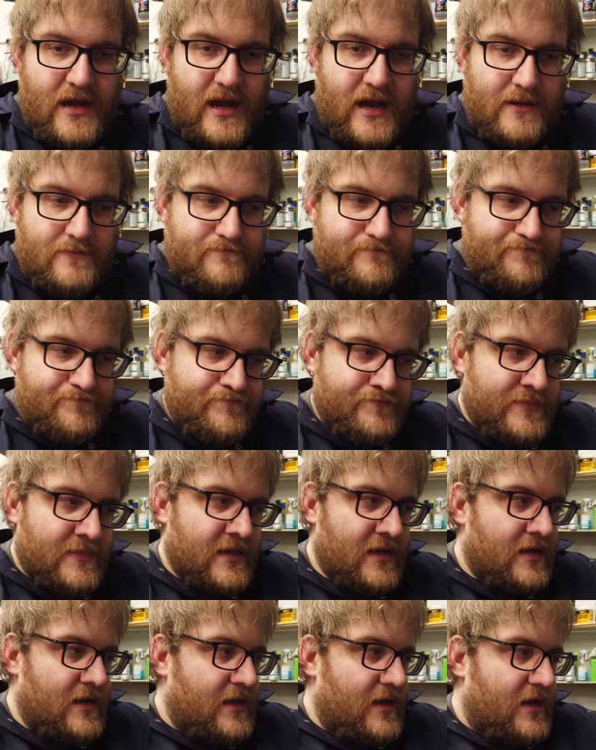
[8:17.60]

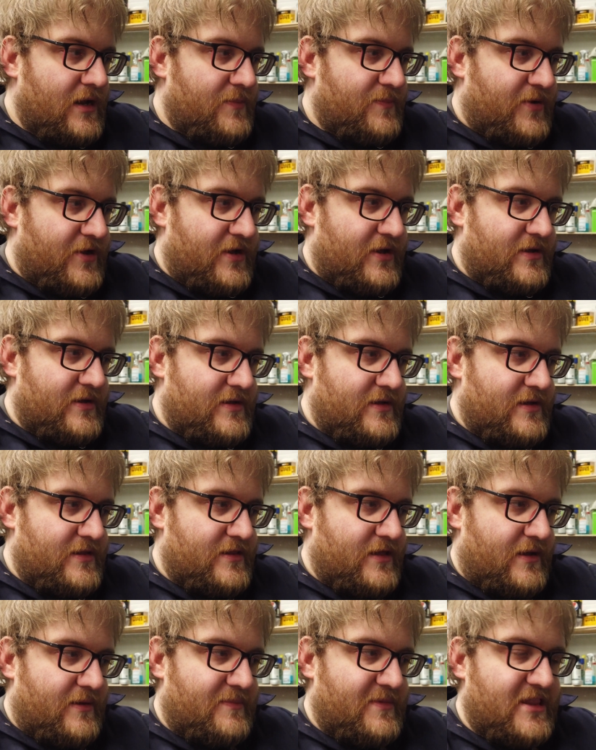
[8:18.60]
But
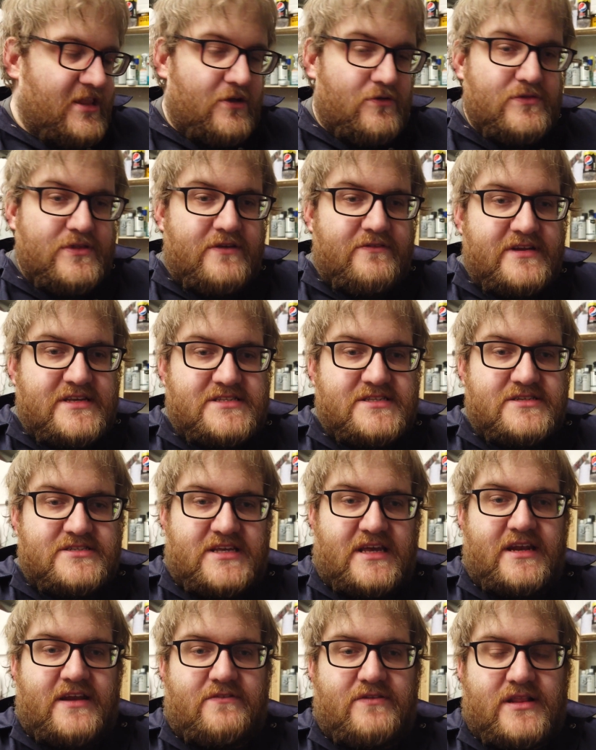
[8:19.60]
the only reason there's
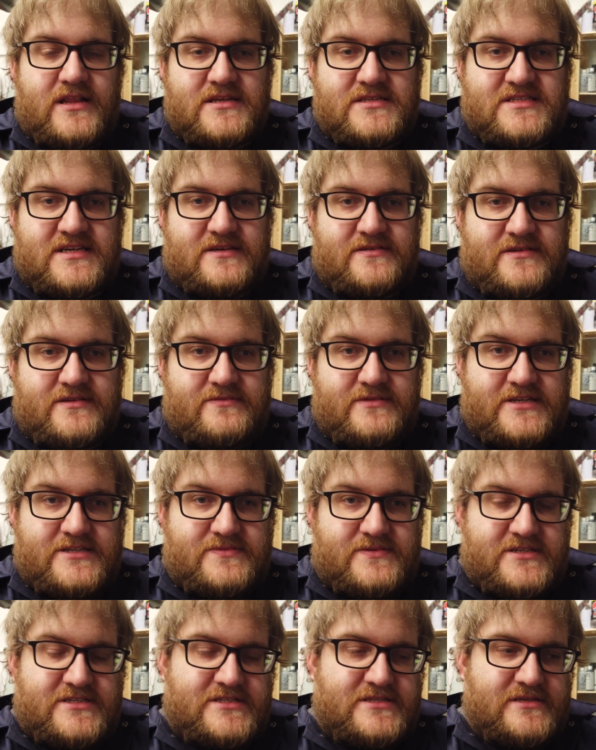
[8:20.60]
any real uncertainty with this
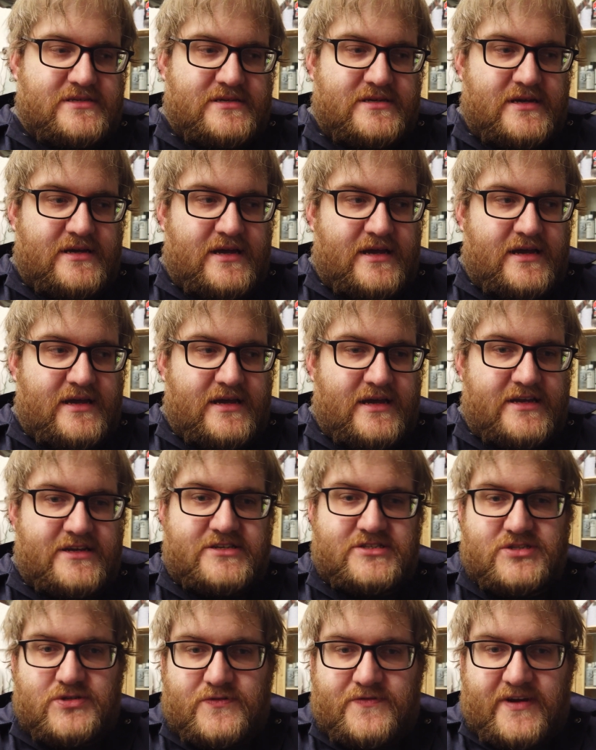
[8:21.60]
one is it
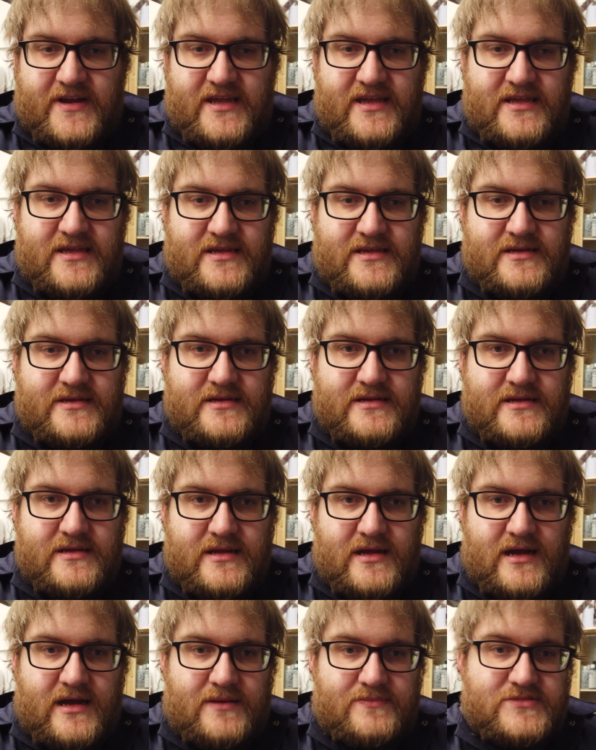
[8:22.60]
doesn't overheat.
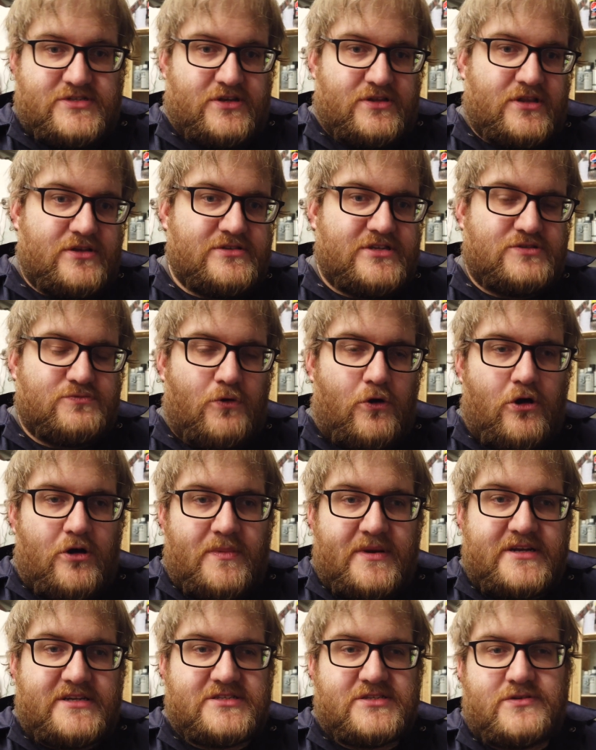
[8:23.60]
So it loses water,
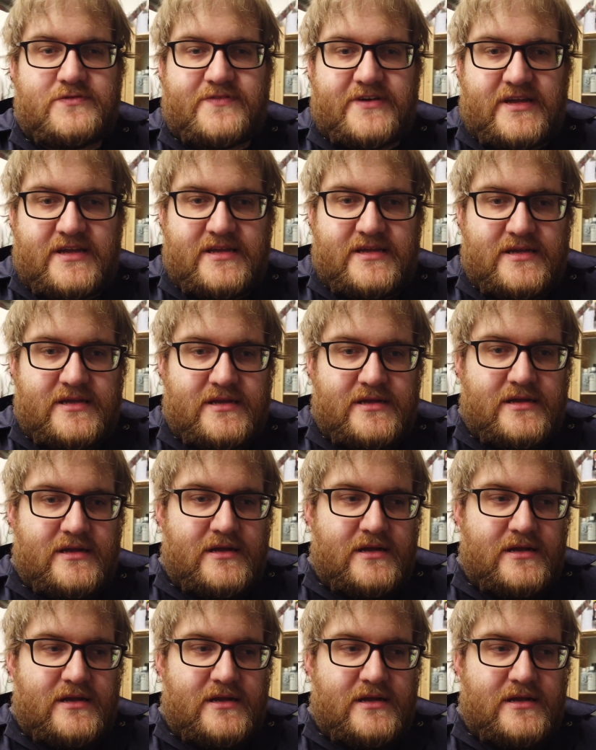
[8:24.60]
but it doesn't overheat.